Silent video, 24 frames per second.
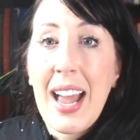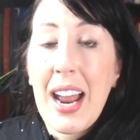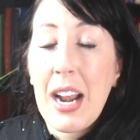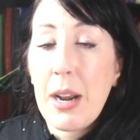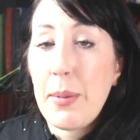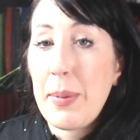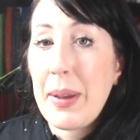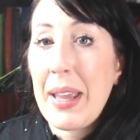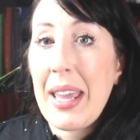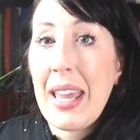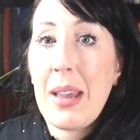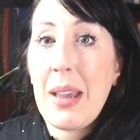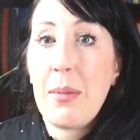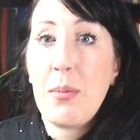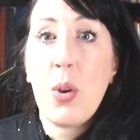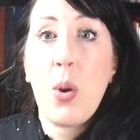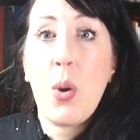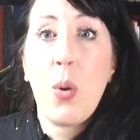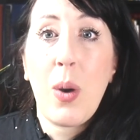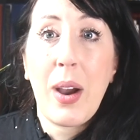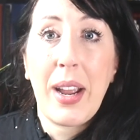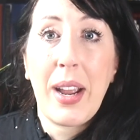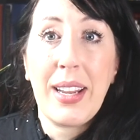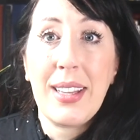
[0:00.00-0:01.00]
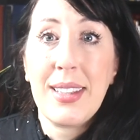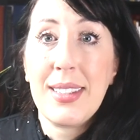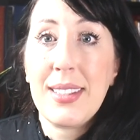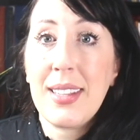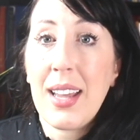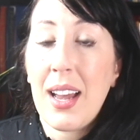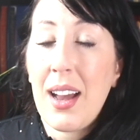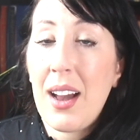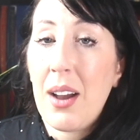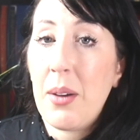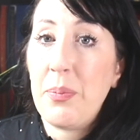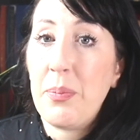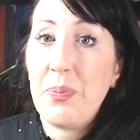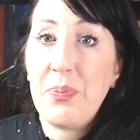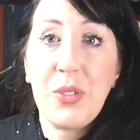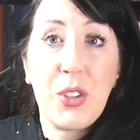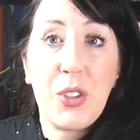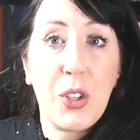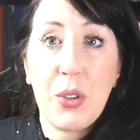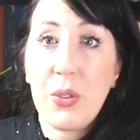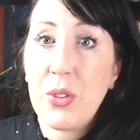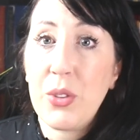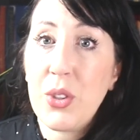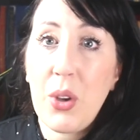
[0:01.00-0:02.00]
and I became quite
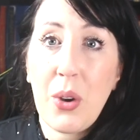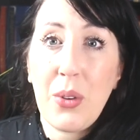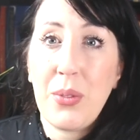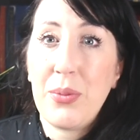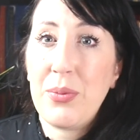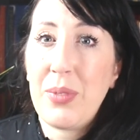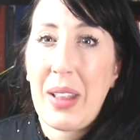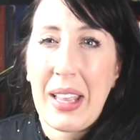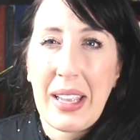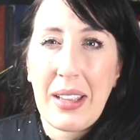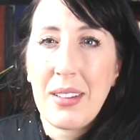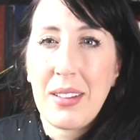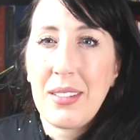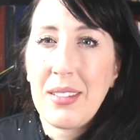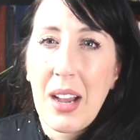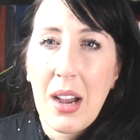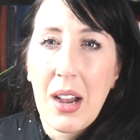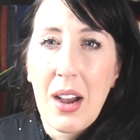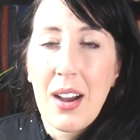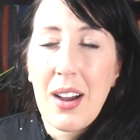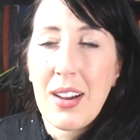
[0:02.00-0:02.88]
good sort of like,